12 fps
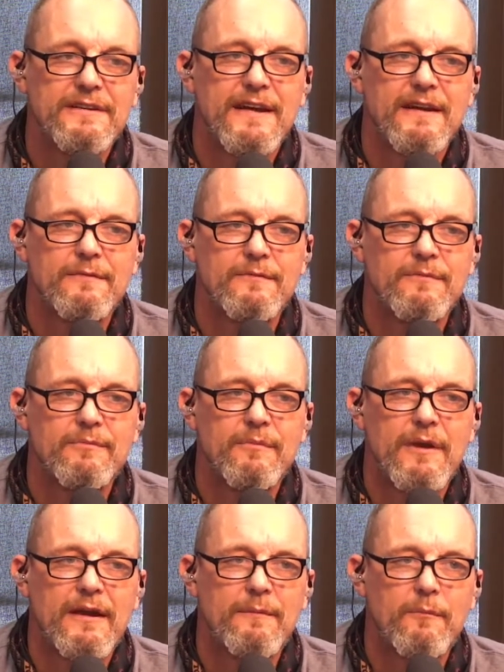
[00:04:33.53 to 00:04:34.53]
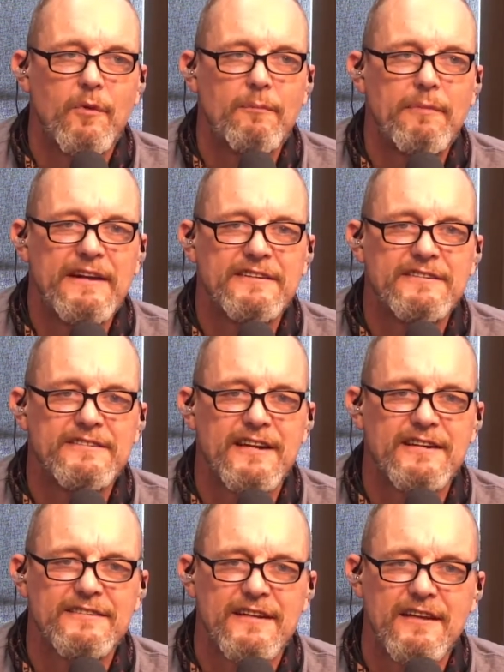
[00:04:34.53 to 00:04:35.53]
That it, what makes you say
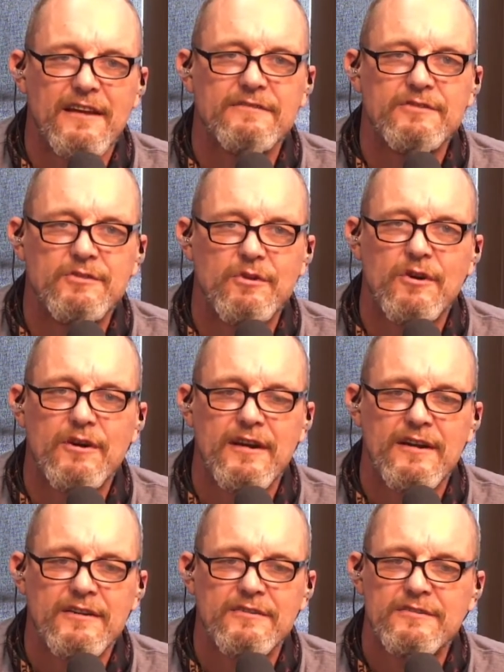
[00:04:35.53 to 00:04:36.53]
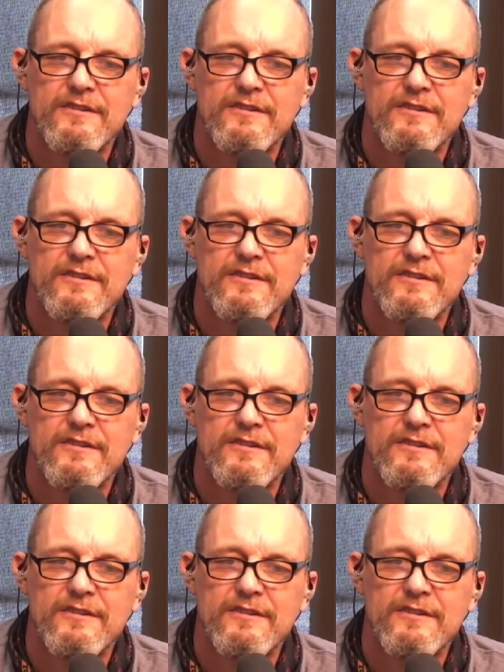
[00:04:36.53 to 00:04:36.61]
is that life's short and